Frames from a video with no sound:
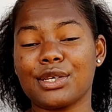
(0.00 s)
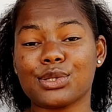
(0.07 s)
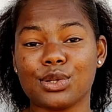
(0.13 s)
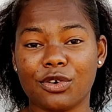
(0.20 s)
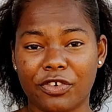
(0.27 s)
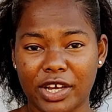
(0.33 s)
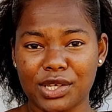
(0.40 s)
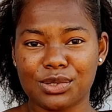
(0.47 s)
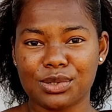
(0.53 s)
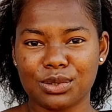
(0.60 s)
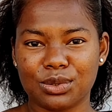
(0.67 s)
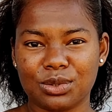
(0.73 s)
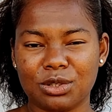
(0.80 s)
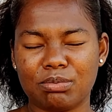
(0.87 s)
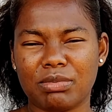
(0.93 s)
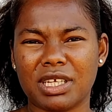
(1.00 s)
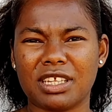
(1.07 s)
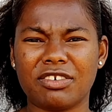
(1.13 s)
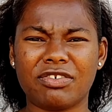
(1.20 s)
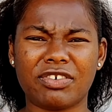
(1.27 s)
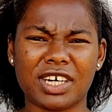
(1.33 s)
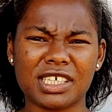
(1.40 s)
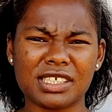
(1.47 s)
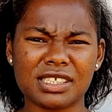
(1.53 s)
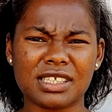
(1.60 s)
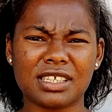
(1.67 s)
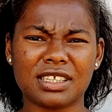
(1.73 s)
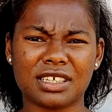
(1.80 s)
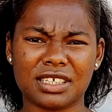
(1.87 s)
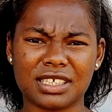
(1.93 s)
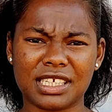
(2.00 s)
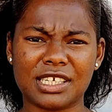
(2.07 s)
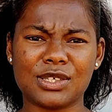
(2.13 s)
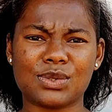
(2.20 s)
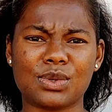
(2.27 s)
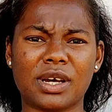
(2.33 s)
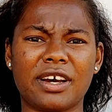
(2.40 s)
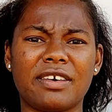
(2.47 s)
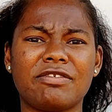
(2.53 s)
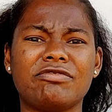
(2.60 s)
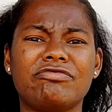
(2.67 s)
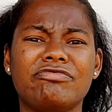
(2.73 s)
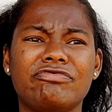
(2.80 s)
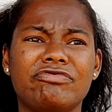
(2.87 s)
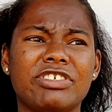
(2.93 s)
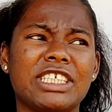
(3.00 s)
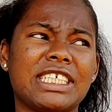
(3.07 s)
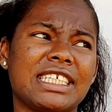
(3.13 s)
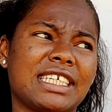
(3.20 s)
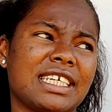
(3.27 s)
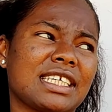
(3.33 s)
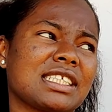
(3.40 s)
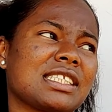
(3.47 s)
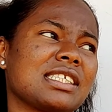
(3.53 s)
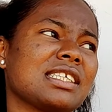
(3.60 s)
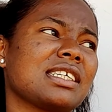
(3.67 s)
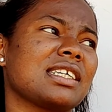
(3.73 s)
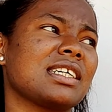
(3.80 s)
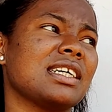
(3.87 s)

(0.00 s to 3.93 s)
so far so good, but the first 3 days were very hectic.